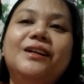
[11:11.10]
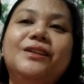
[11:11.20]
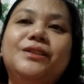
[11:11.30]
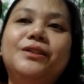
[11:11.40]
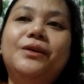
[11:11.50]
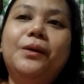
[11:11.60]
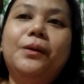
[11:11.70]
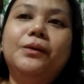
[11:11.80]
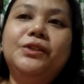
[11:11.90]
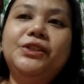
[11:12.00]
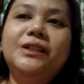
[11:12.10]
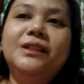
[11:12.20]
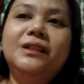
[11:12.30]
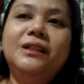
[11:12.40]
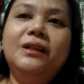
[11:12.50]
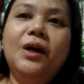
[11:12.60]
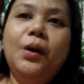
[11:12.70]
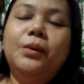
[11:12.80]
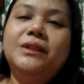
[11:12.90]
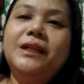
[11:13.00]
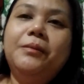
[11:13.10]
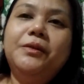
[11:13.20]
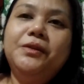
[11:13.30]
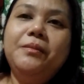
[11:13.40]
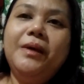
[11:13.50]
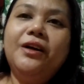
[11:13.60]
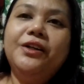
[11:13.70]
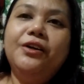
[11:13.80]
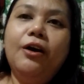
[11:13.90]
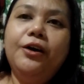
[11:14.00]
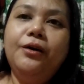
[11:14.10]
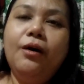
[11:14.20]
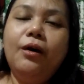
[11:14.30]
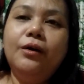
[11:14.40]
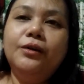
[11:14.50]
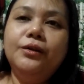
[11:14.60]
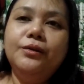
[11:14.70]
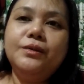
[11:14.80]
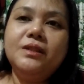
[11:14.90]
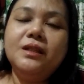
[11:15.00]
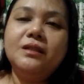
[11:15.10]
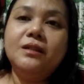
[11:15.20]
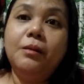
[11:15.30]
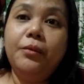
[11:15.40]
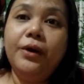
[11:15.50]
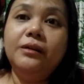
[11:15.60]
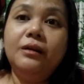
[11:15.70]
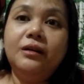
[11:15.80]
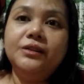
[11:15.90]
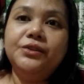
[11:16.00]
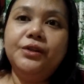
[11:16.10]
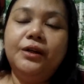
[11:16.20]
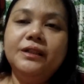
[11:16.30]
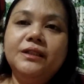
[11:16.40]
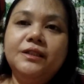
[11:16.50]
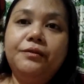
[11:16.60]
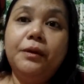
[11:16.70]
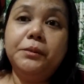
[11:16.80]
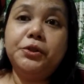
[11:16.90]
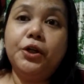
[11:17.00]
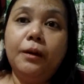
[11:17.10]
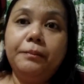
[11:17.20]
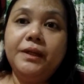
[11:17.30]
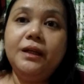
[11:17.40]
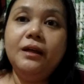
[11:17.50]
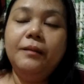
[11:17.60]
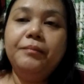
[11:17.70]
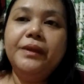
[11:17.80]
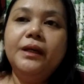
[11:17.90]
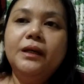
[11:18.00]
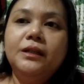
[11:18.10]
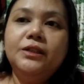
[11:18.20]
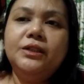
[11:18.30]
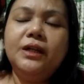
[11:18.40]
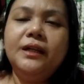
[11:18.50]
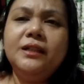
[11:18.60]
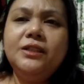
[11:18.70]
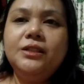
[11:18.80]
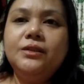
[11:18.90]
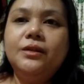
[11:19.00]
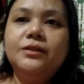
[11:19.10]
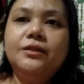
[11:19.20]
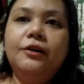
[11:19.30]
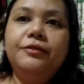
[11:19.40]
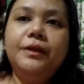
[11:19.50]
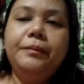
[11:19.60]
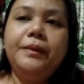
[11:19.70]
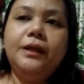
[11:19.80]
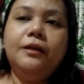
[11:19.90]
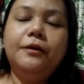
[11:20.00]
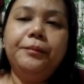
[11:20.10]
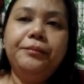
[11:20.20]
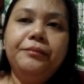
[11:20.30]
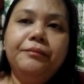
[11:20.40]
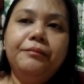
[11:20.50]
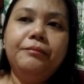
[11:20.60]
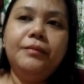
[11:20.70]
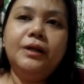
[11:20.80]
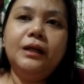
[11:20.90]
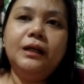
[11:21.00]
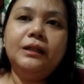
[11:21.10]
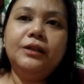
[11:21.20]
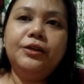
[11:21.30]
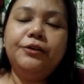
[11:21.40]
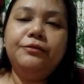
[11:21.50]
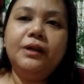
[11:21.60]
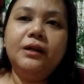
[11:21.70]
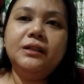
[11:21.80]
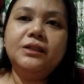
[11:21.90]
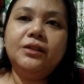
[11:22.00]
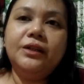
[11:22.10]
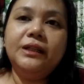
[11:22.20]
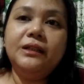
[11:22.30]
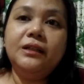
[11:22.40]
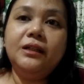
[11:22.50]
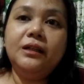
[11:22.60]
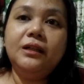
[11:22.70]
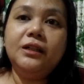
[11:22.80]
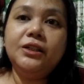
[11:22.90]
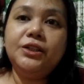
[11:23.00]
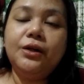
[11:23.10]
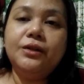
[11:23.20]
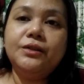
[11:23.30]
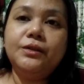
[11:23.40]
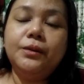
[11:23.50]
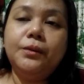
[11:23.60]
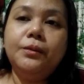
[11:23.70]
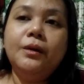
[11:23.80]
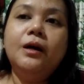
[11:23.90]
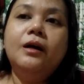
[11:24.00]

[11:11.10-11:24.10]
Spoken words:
So she was able to make a yarn haul using some red heart yarns from Shopee. I think she's also a Filipina, but her vlogs are in English also,